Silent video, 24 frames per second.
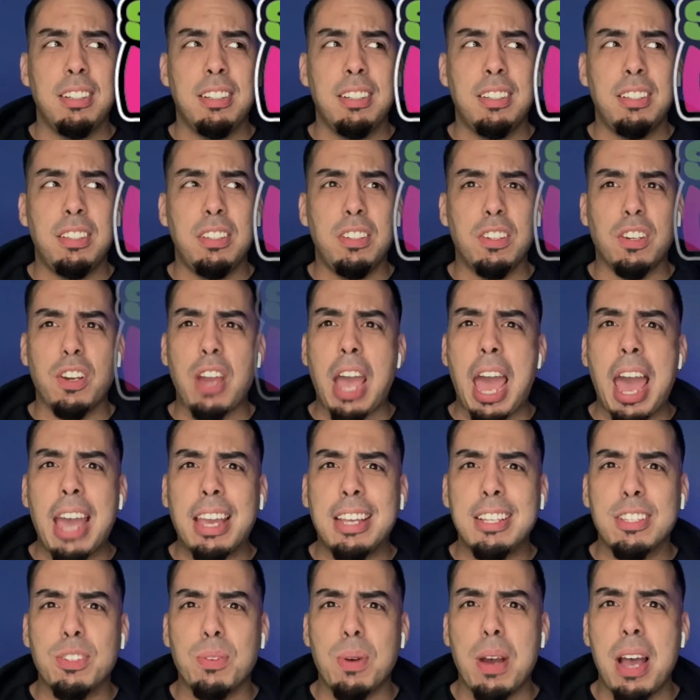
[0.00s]
You could hack
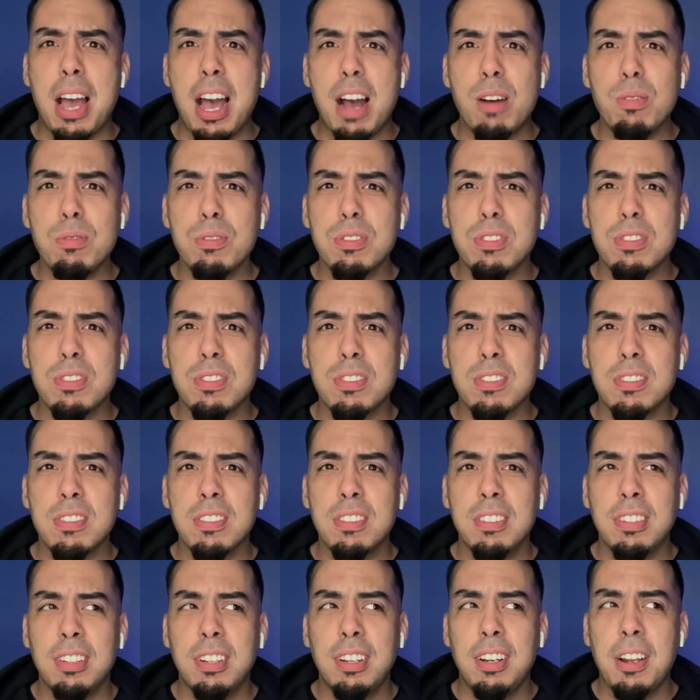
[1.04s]
into a house?
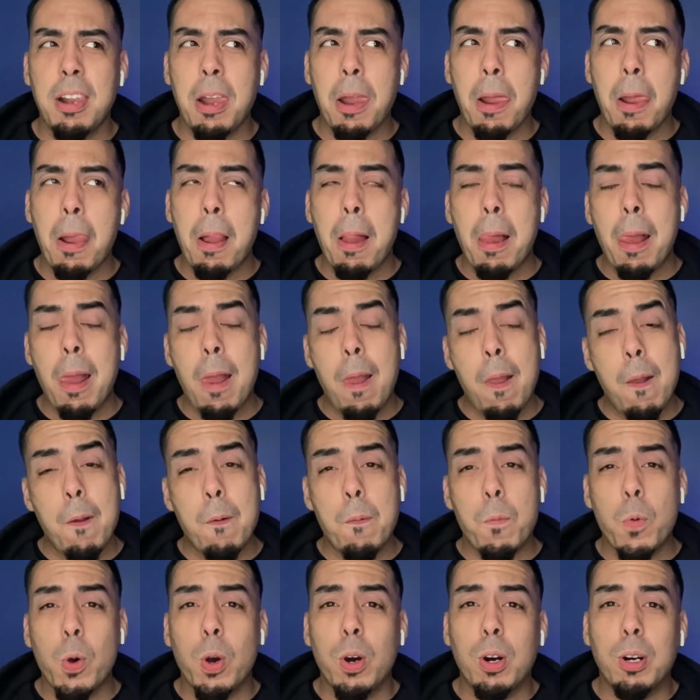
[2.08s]

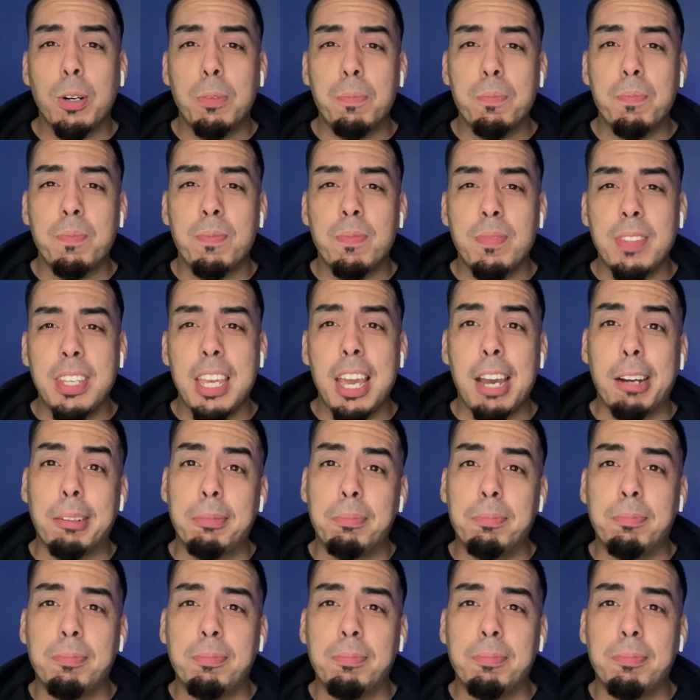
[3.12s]
Well, yeah,